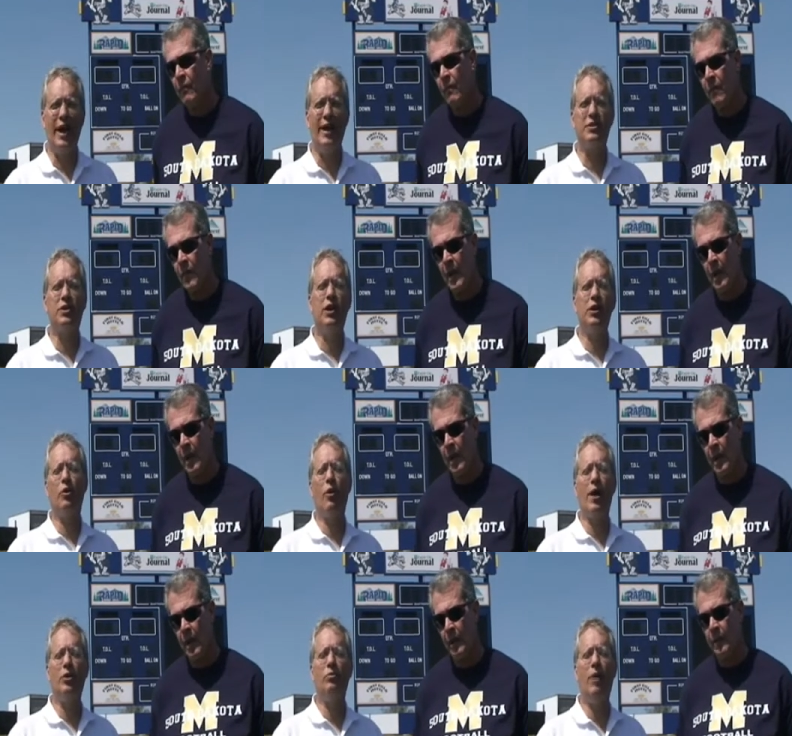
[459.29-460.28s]
Speaker 1: at
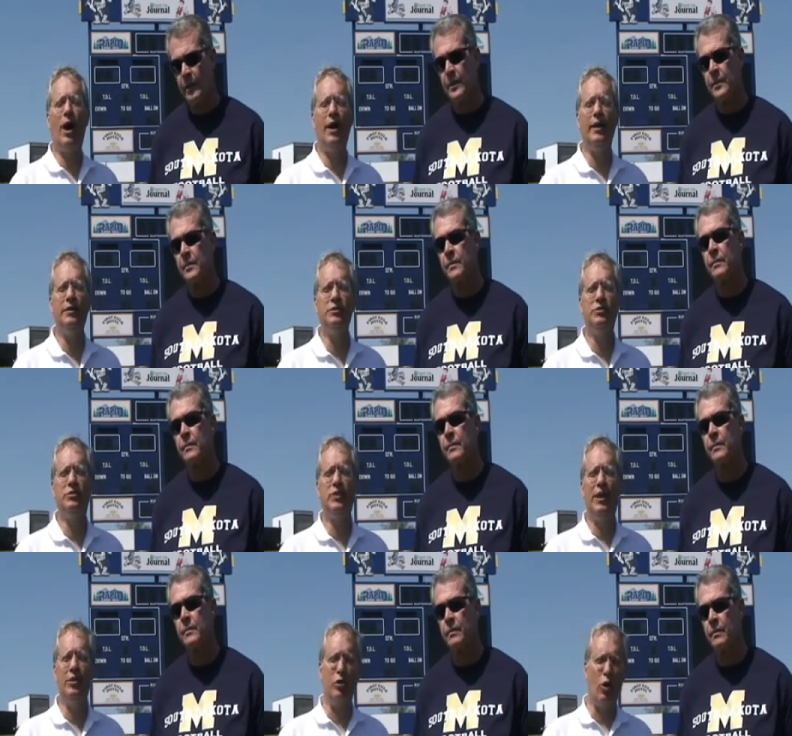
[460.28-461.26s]
Colorado Mines
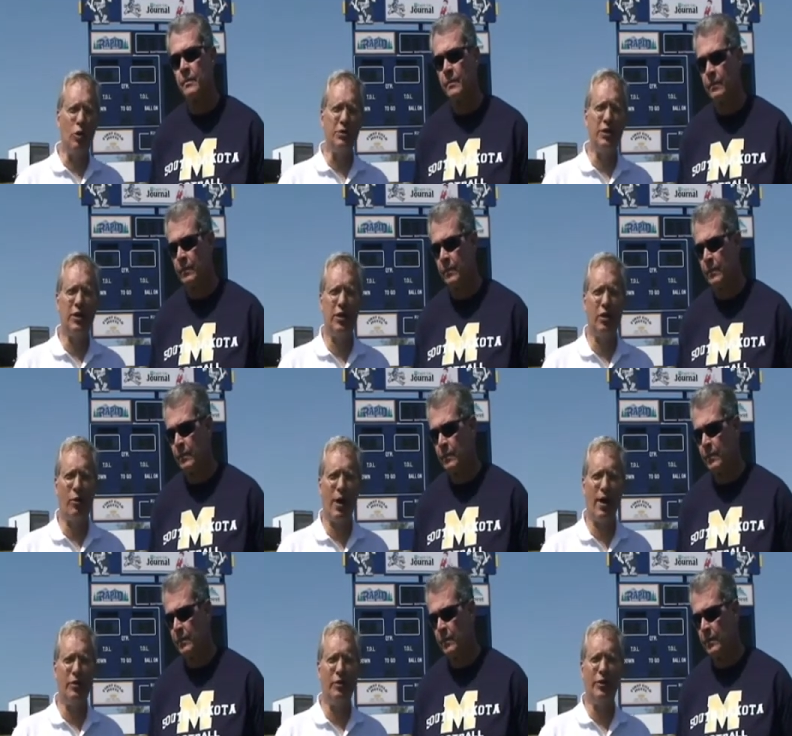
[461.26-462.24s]
in Golden,
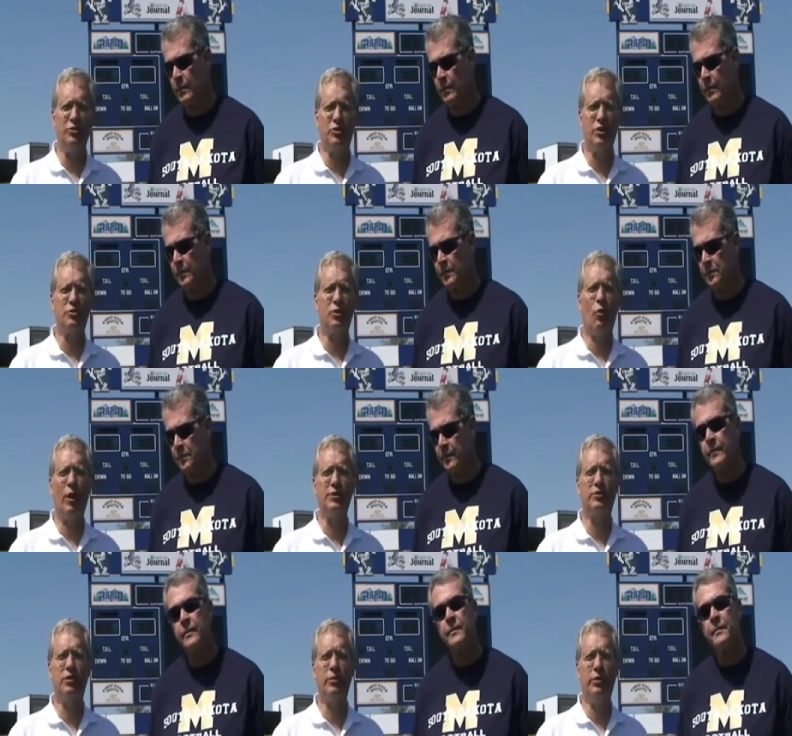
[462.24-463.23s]
Colorado. That's just the
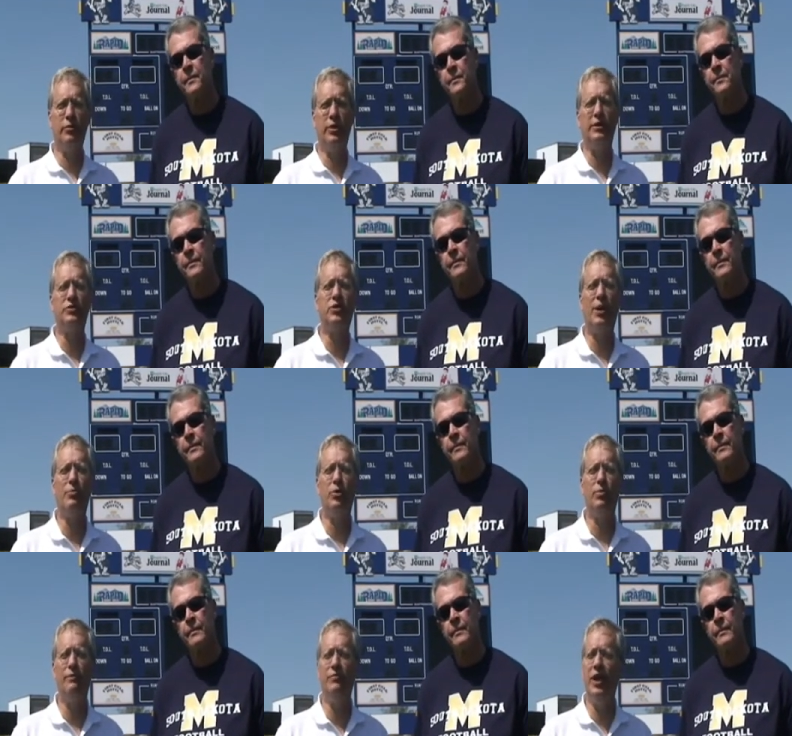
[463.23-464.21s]
western uh,
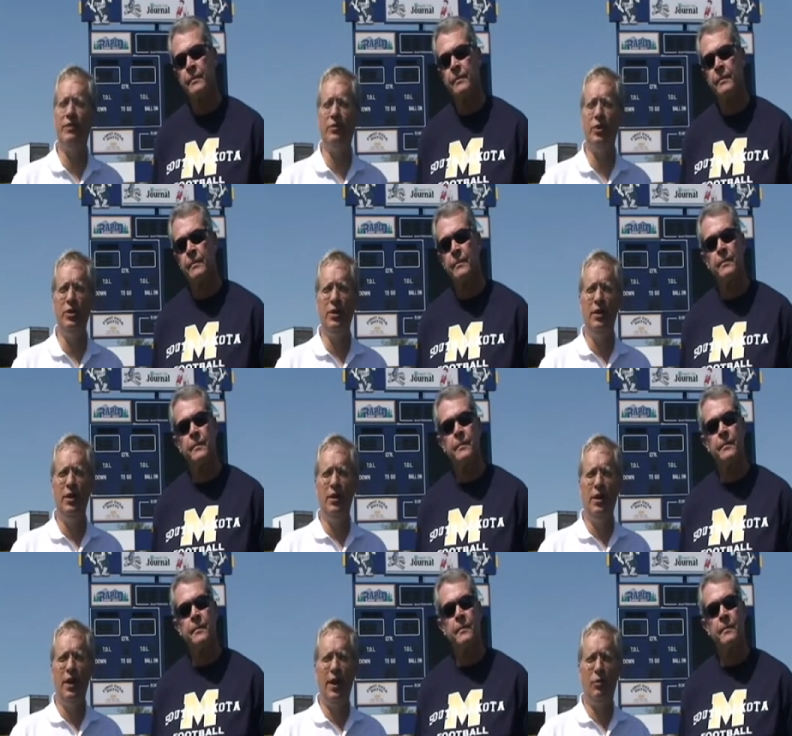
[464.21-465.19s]
suburb of Denver.
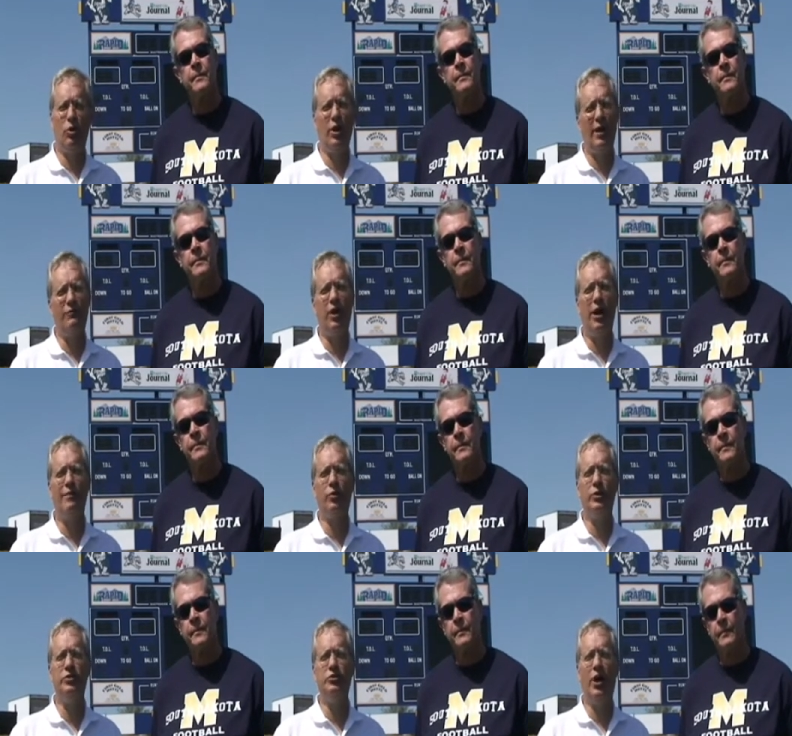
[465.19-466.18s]
And we'll have
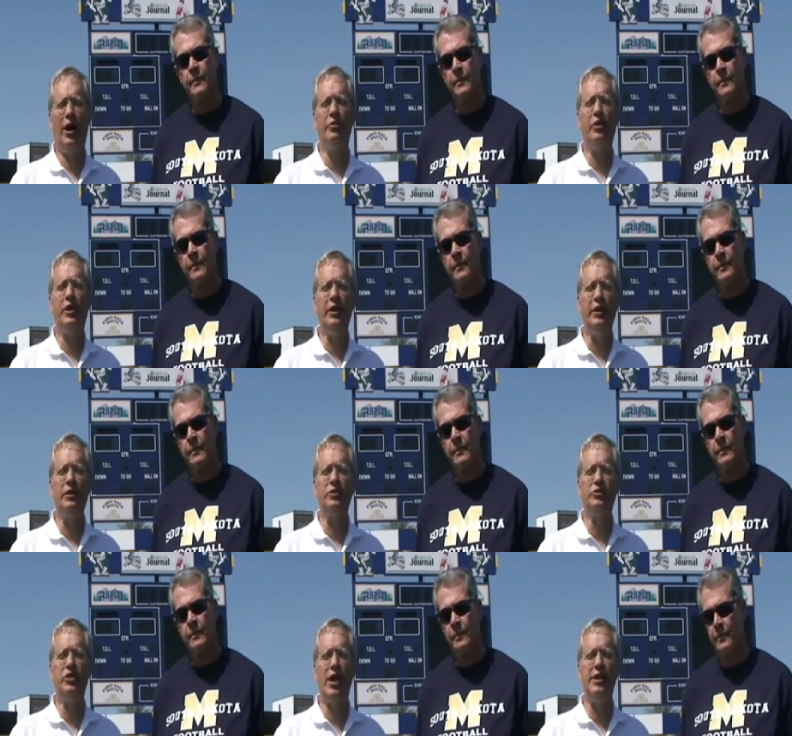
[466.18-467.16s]
coverage on the
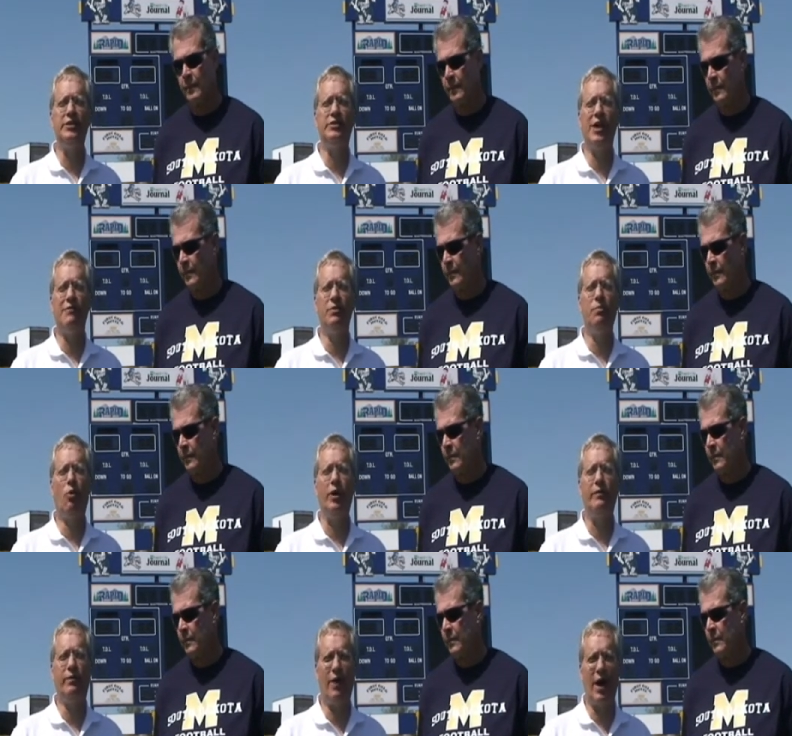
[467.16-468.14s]
Hills ninety-seven
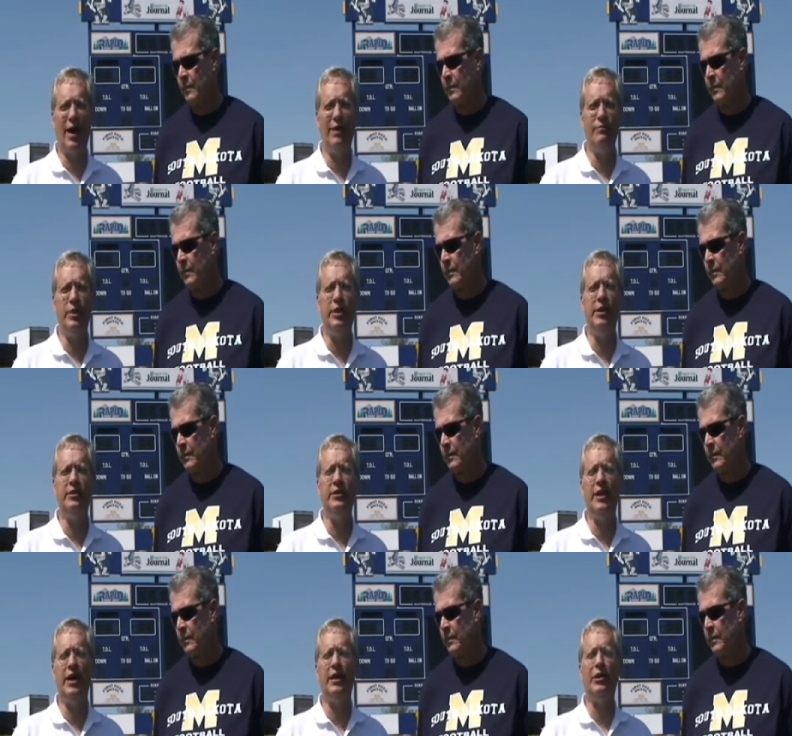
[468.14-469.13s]
point five
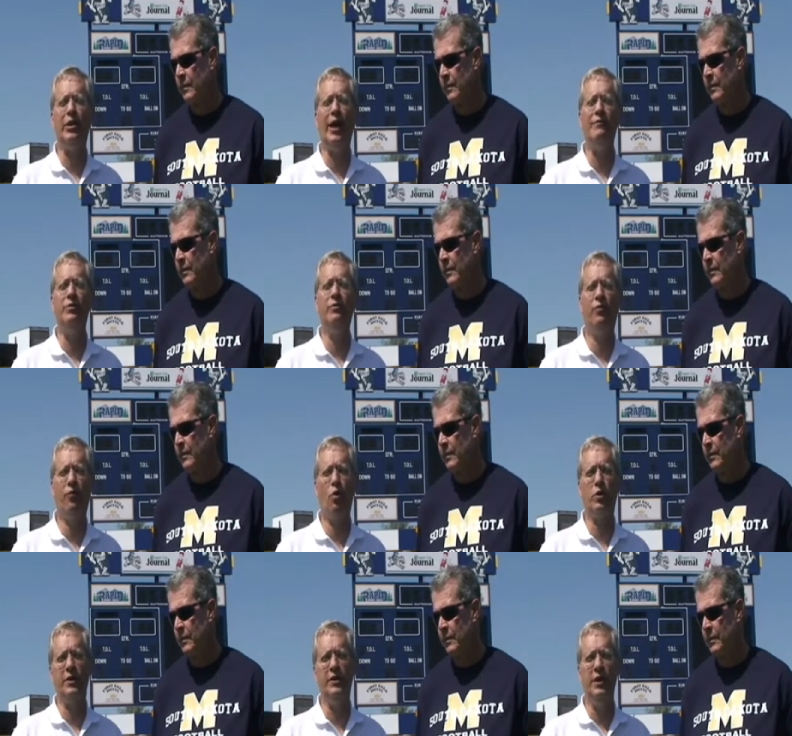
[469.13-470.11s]
beginning at eleven
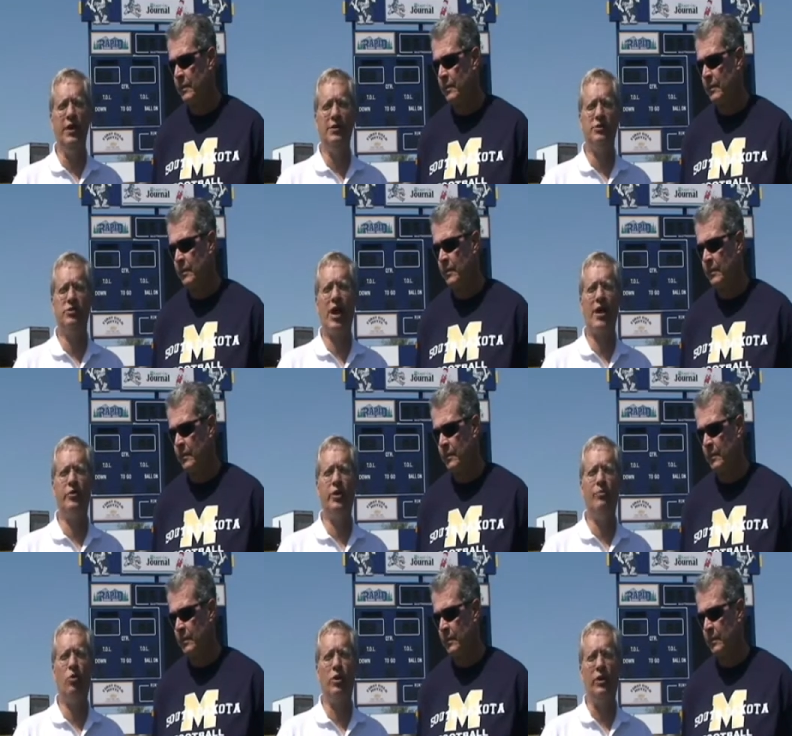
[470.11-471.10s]
forty
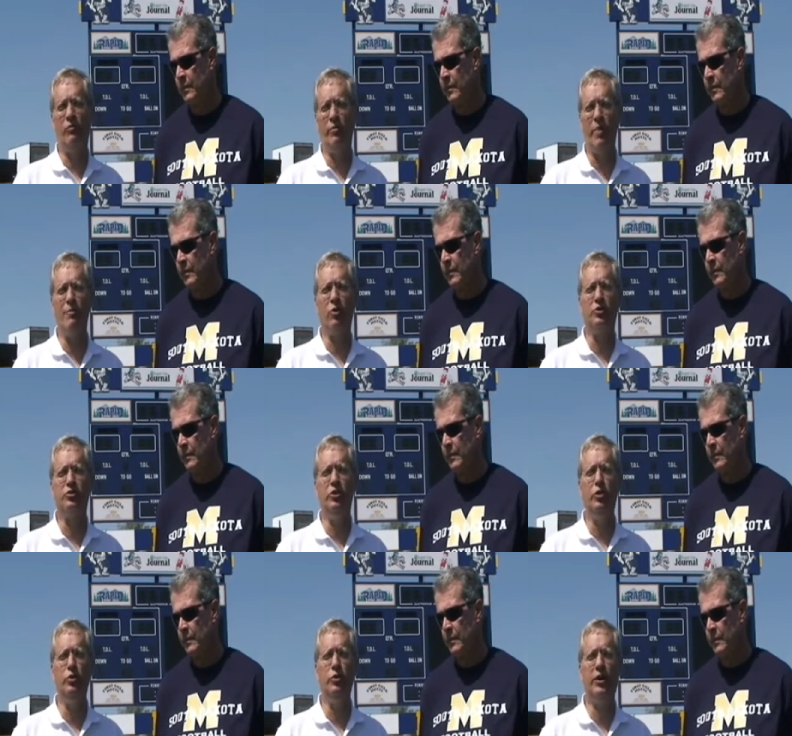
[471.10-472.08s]
Saturday morning. Remember, it's a
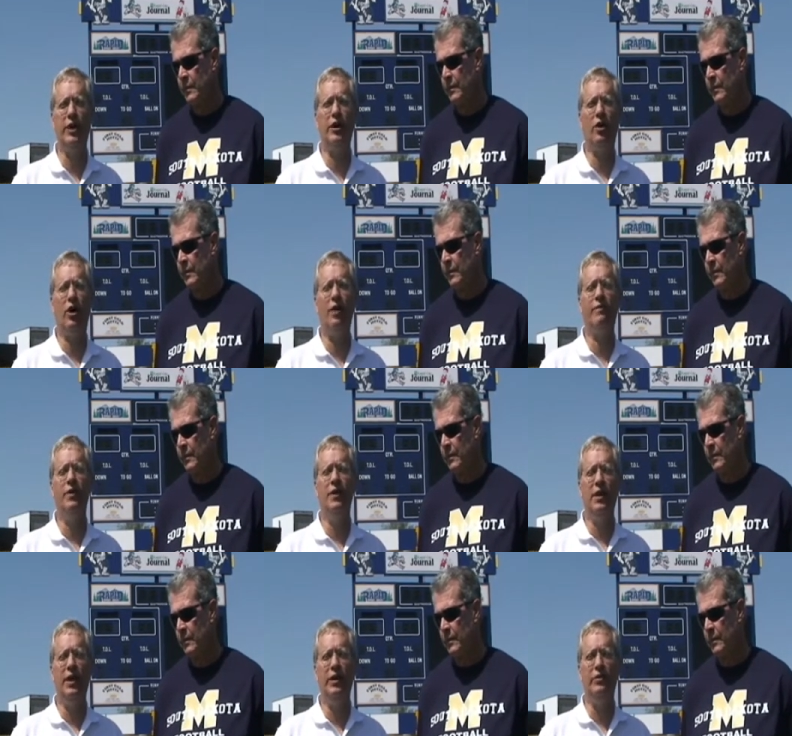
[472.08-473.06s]
noon kickoff
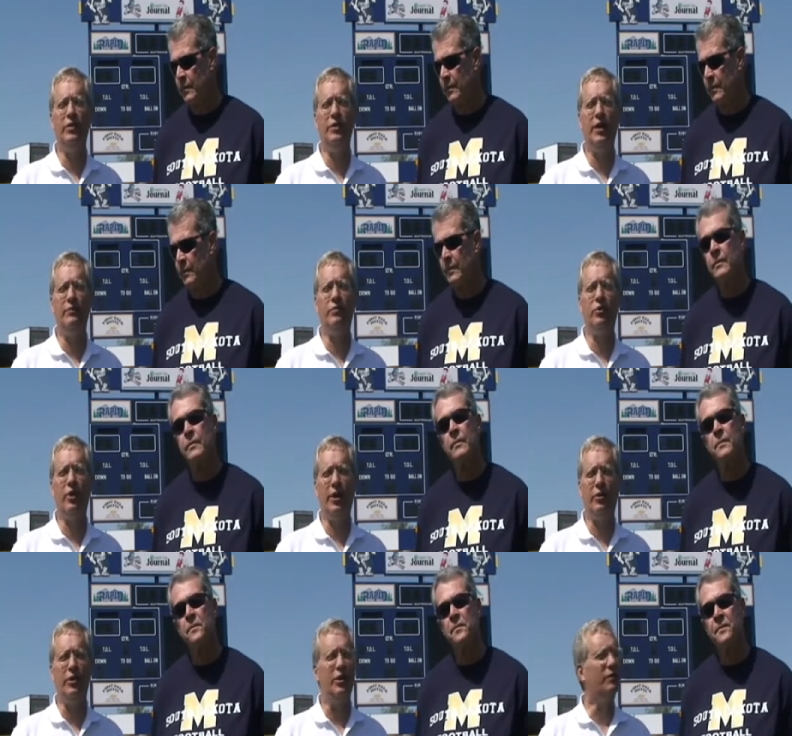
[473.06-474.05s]
in the Denver
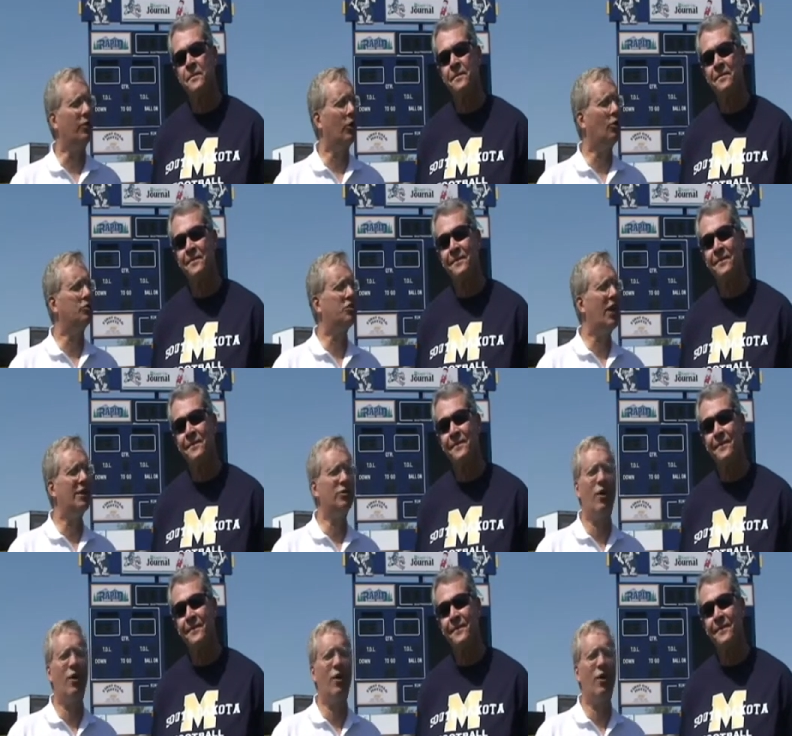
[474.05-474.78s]
area. For Coach Dan